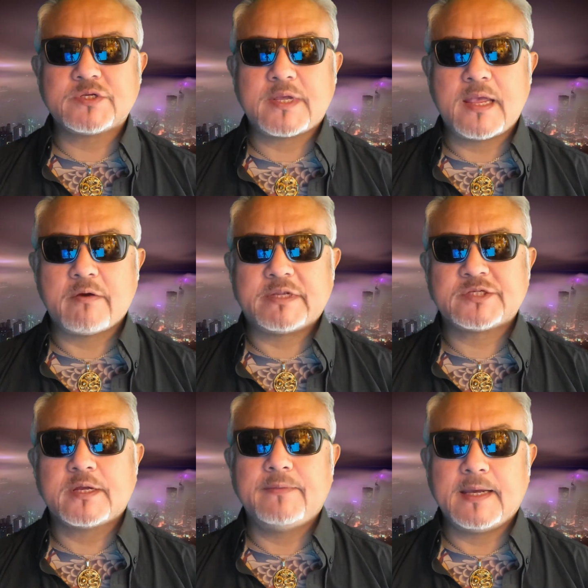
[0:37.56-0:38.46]
of
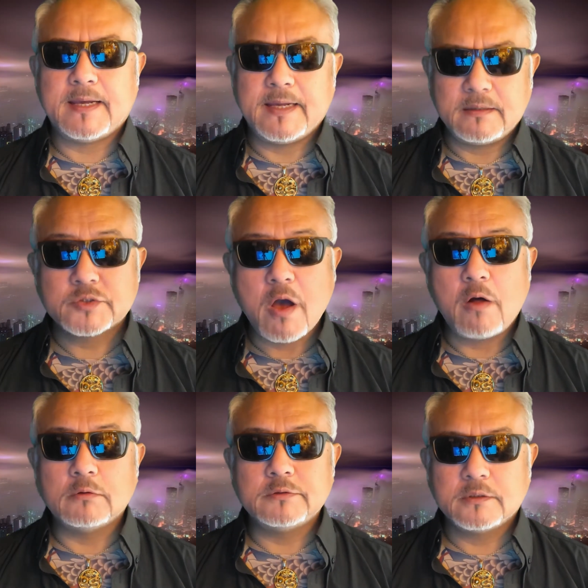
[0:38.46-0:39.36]
cigarettes a day
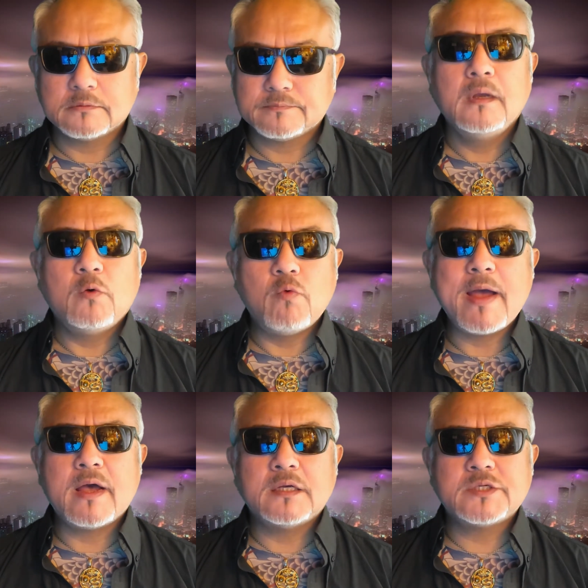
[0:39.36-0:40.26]
told
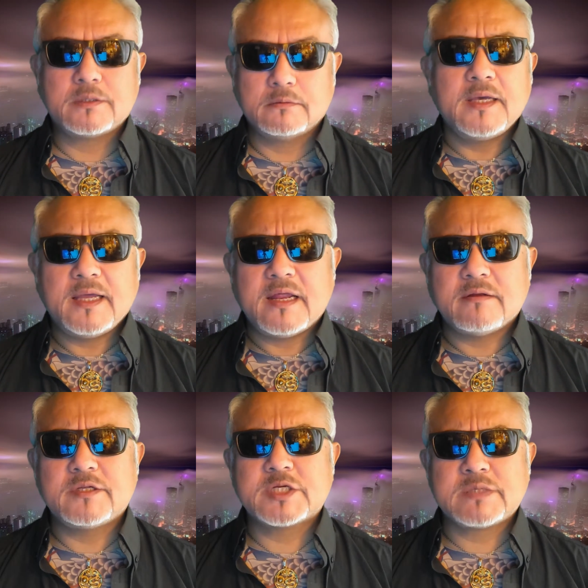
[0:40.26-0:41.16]
once he
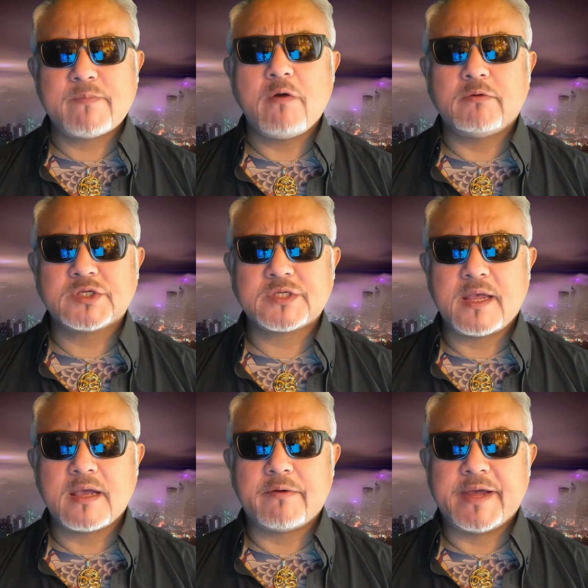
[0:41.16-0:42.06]
didn't smoke
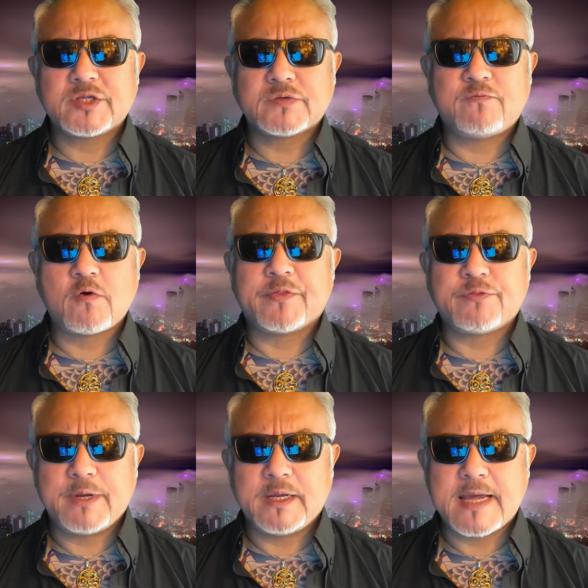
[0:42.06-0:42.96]
cigarettes for
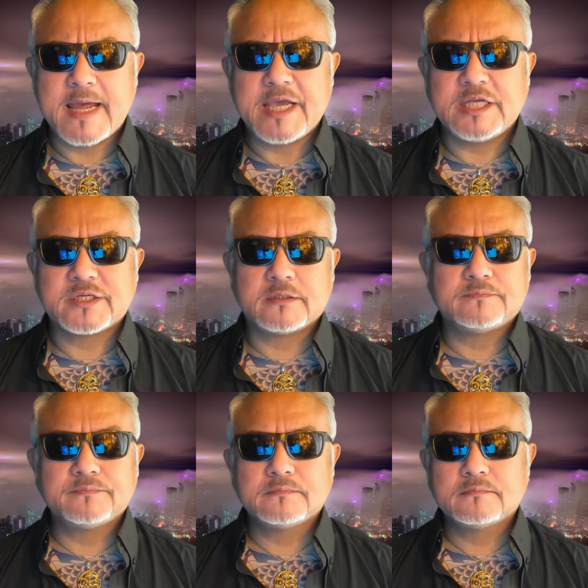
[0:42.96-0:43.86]
3 days,
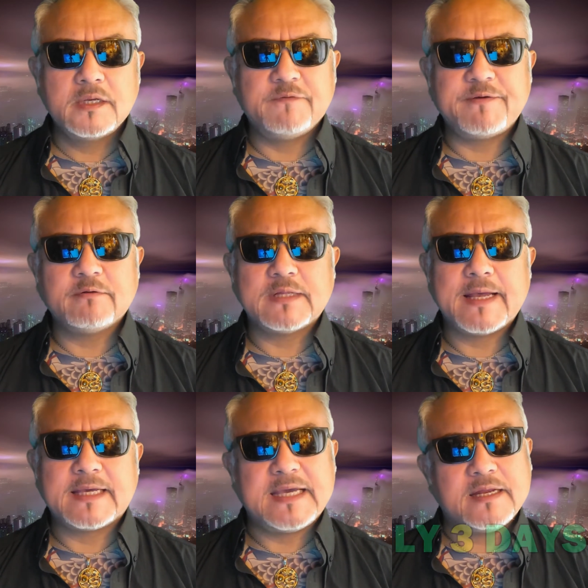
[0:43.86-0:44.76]
he felt
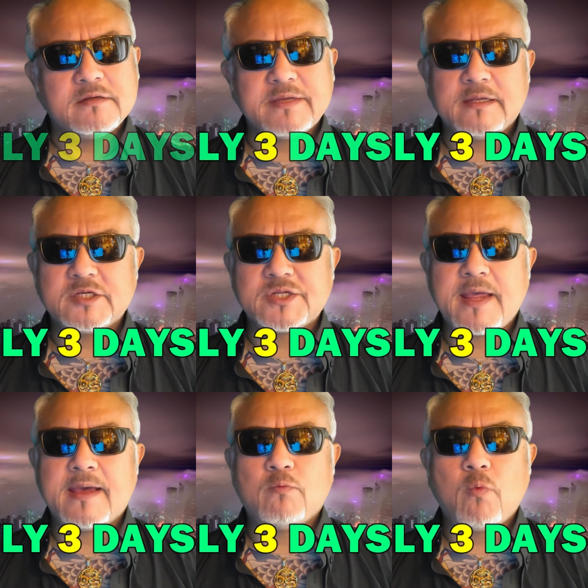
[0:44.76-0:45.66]
like he didn't
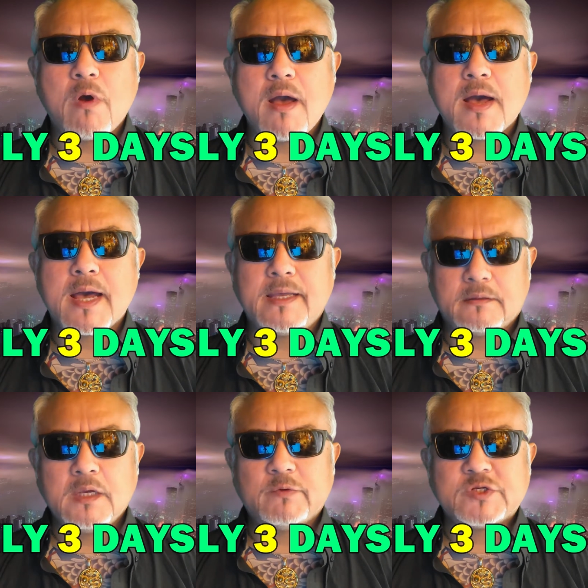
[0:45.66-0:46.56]
understand why
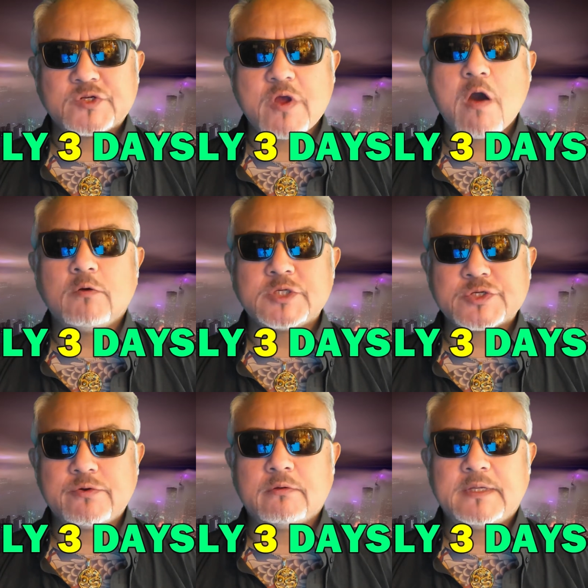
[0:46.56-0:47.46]
he was so
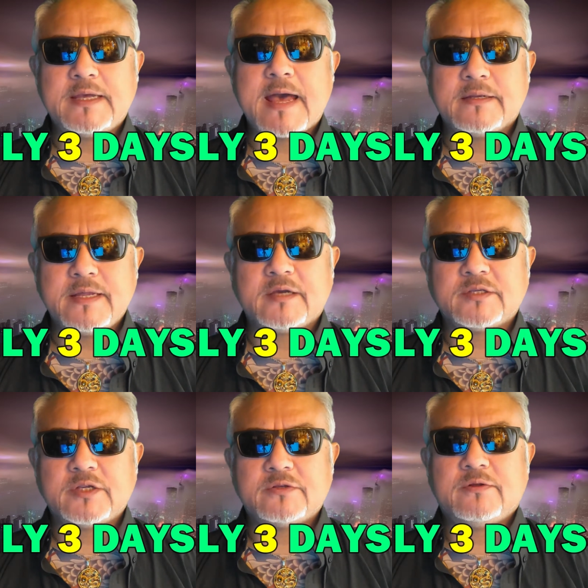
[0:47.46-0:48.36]
strongly
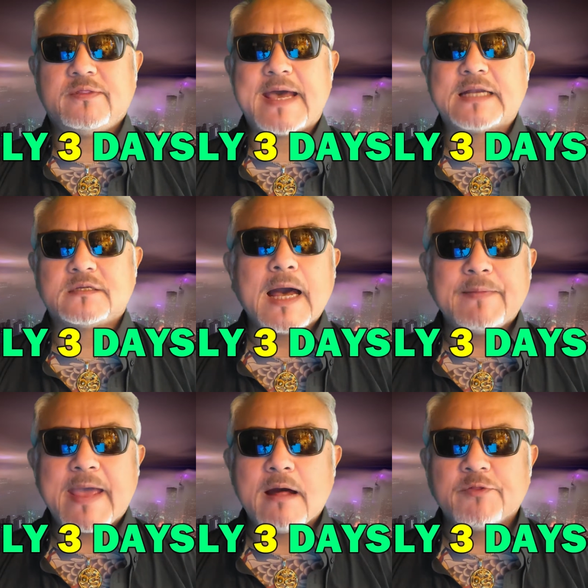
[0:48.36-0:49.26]
addicted to that
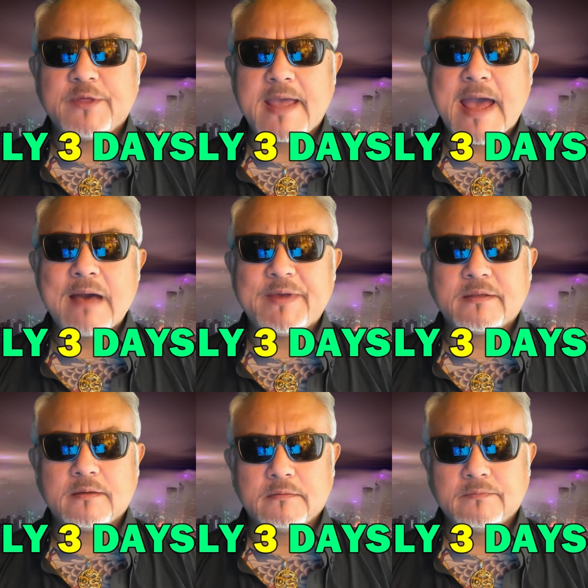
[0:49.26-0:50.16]
unhealthy habit,